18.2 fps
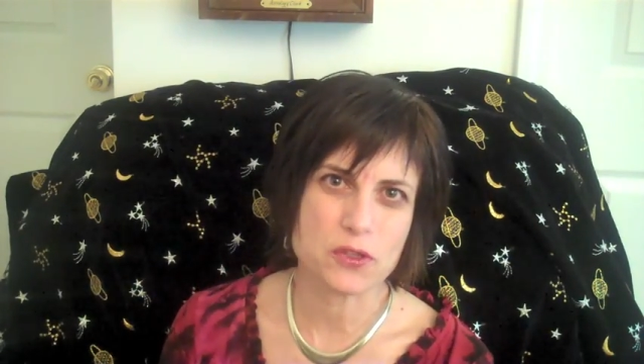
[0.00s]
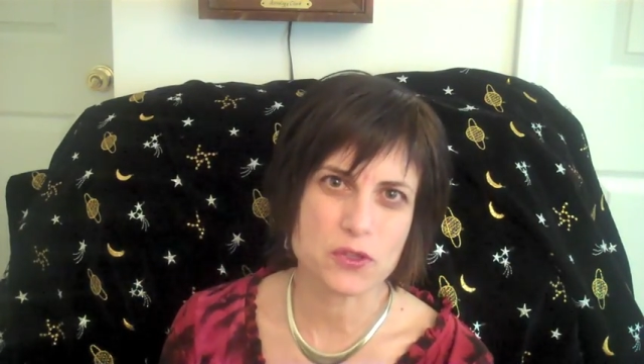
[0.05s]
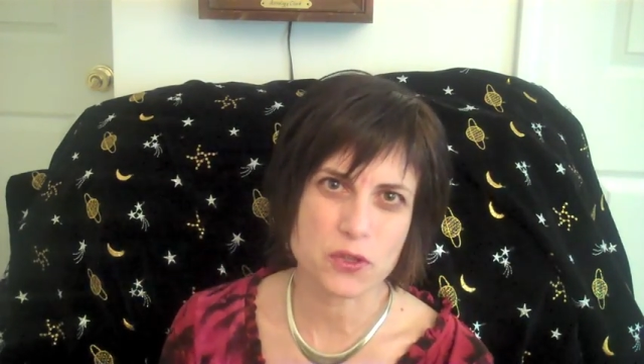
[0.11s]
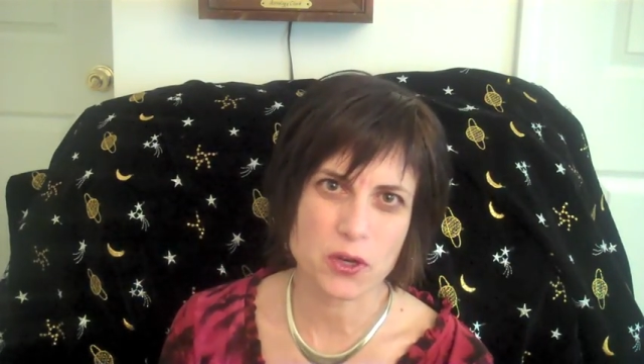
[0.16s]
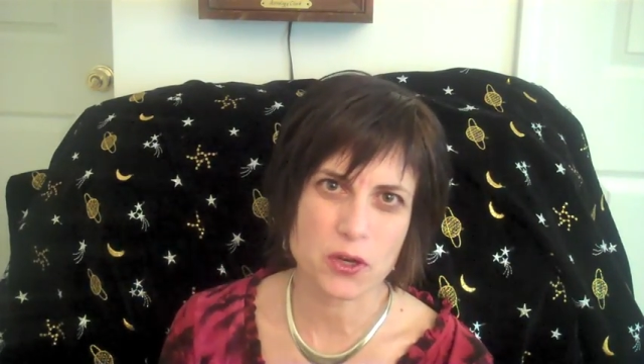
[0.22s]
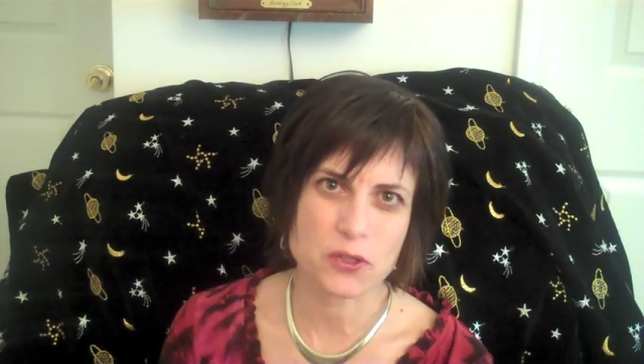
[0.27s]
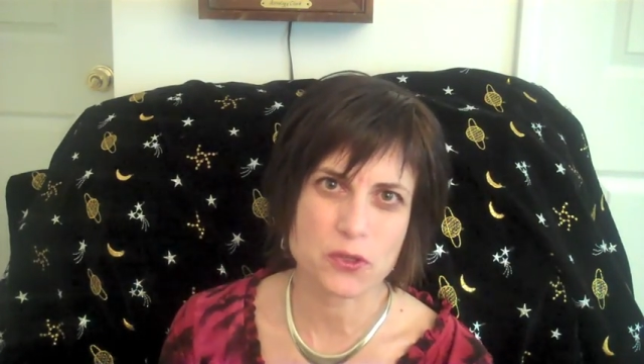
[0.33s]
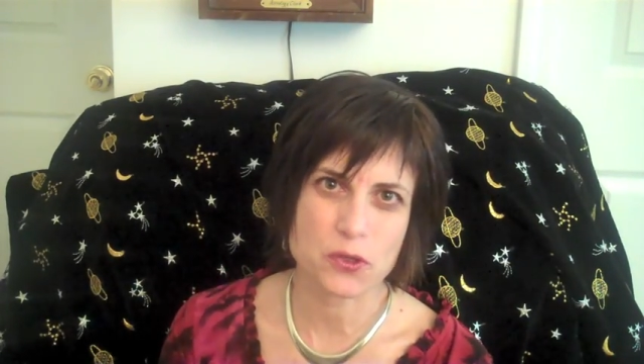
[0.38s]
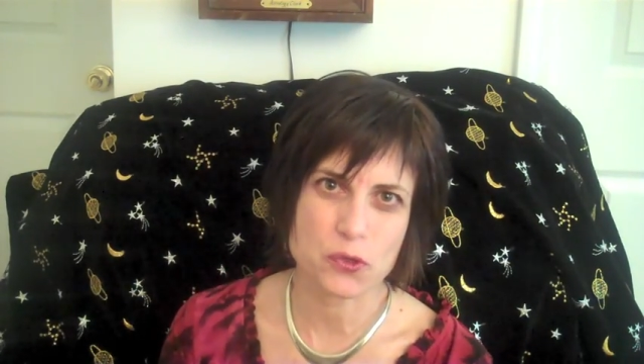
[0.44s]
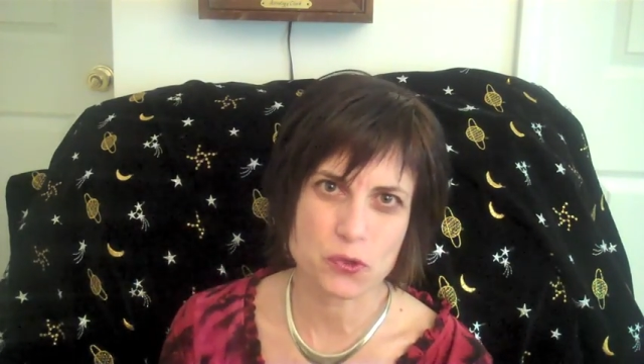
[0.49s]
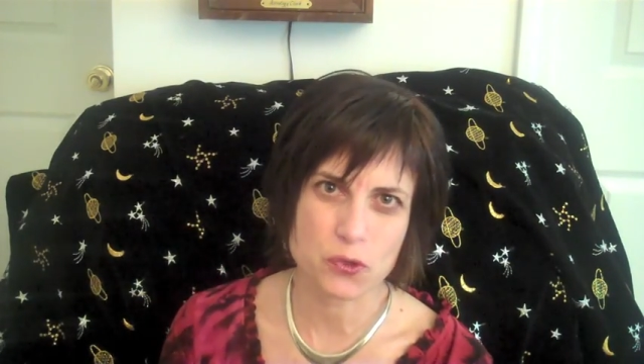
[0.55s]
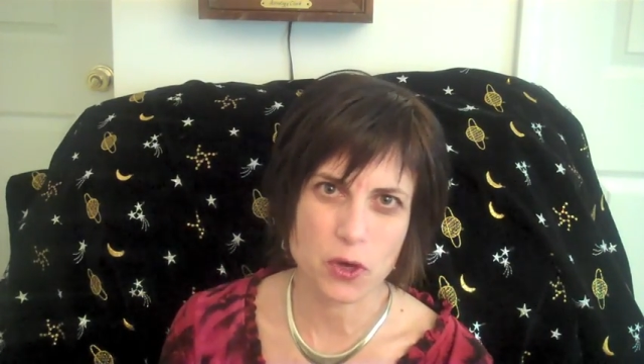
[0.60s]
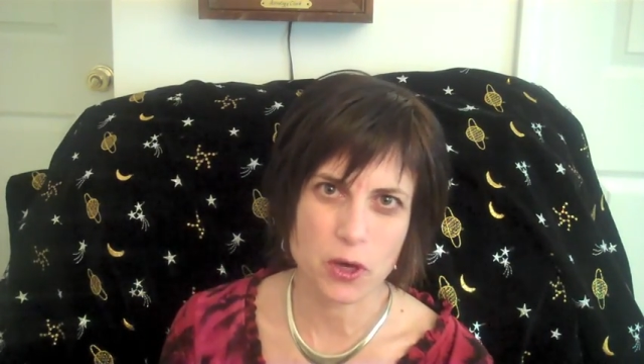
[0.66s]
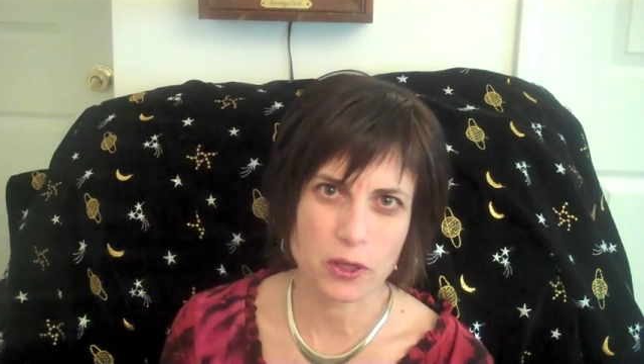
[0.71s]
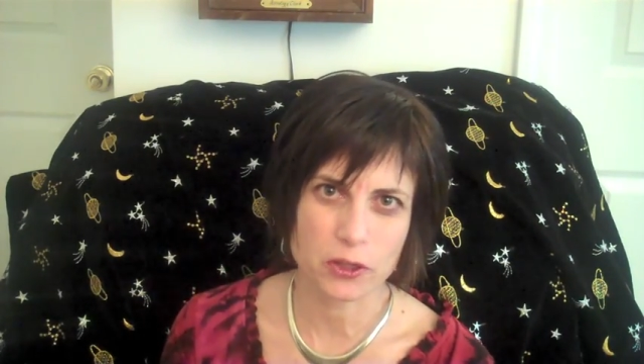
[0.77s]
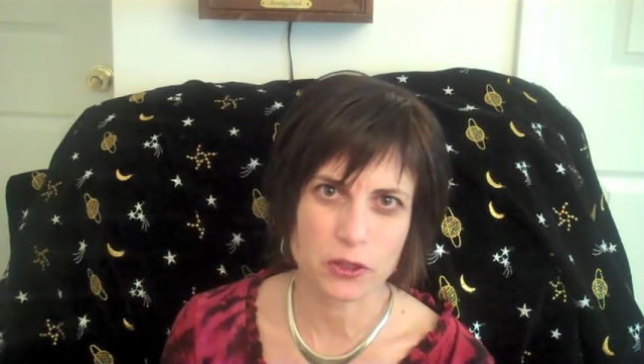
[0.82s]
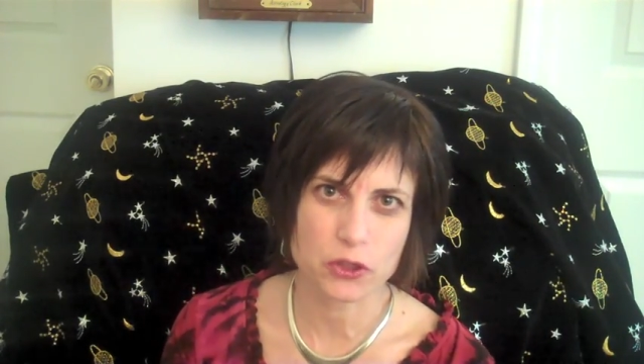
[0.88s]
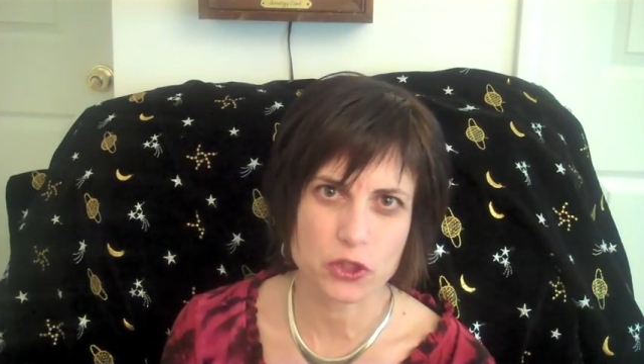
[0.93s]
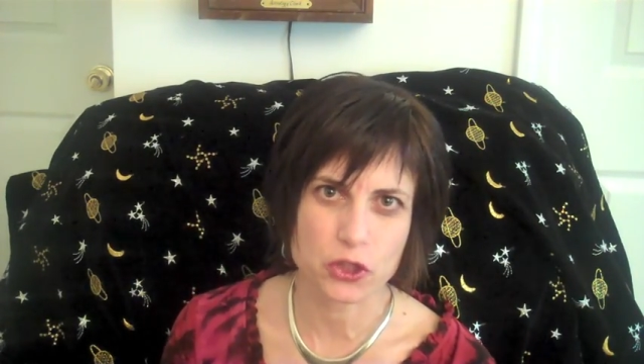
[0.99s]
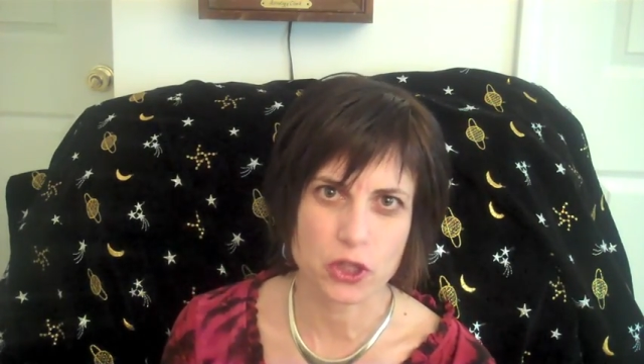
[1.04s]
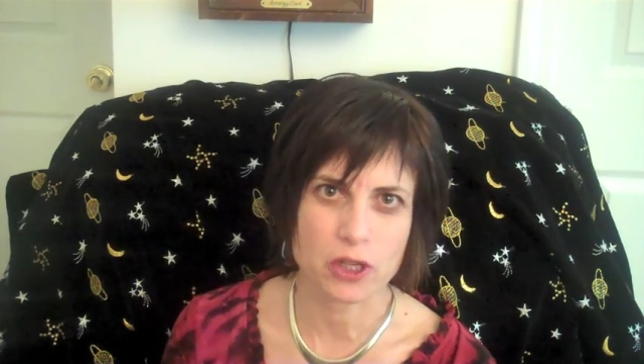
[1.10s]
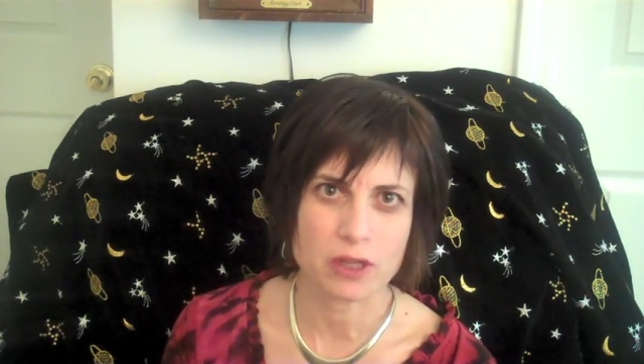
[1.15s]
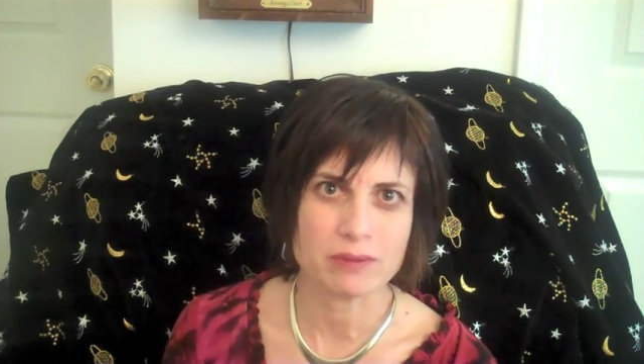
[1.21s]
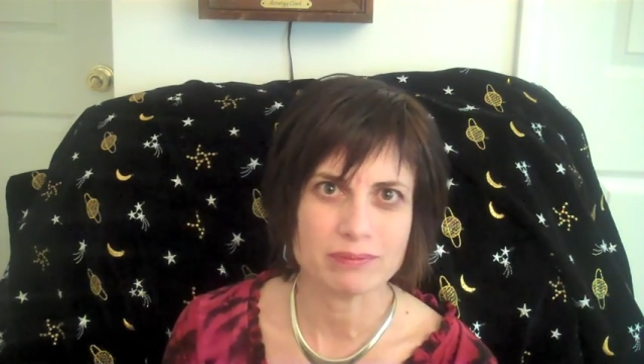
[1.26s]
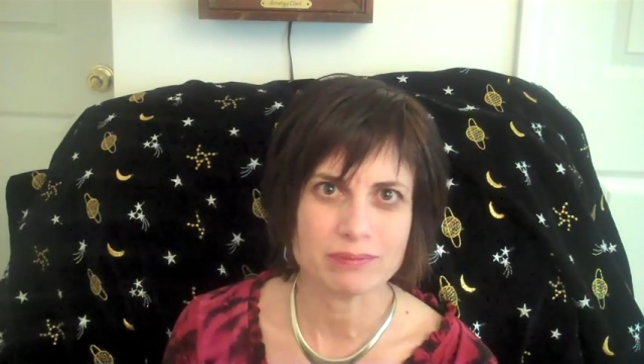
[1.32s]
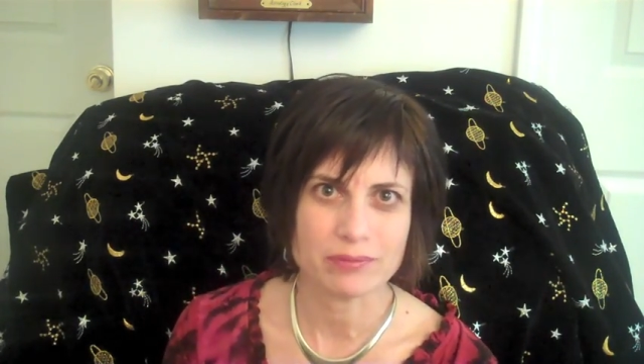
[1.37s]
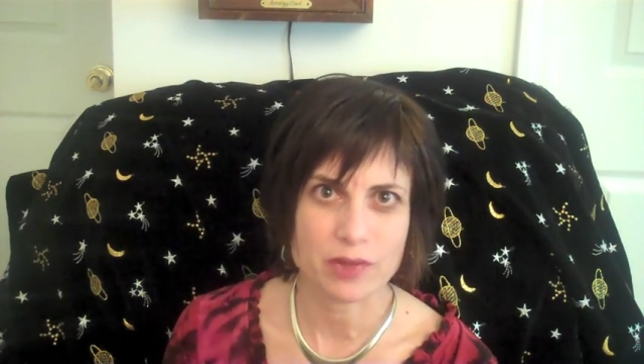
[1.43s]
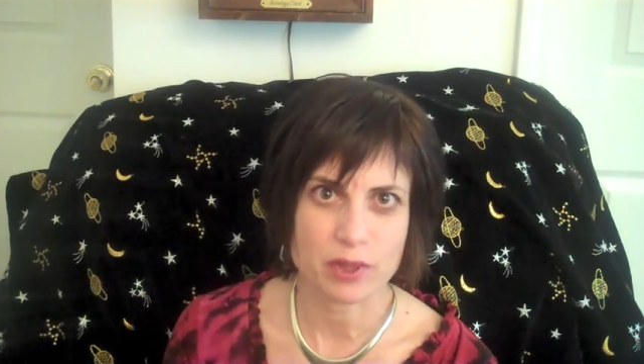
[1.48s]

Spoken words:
Stars astrologer.